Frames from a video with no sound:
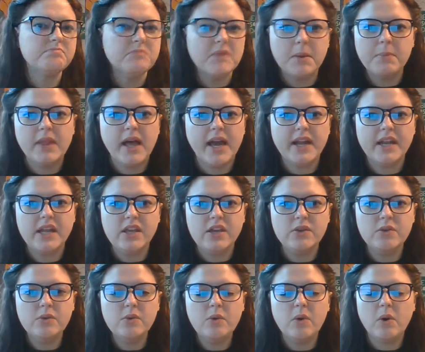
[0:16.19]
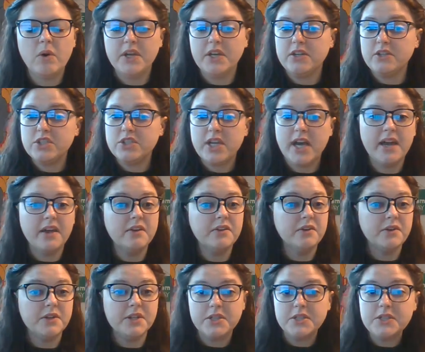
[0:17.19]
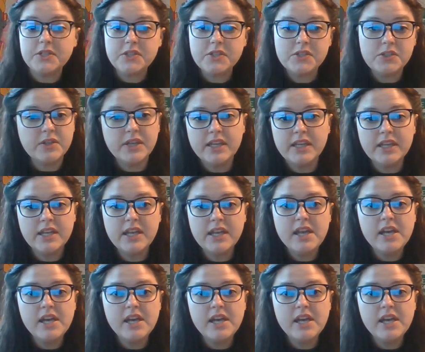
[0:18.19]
apply to you or your child or your student.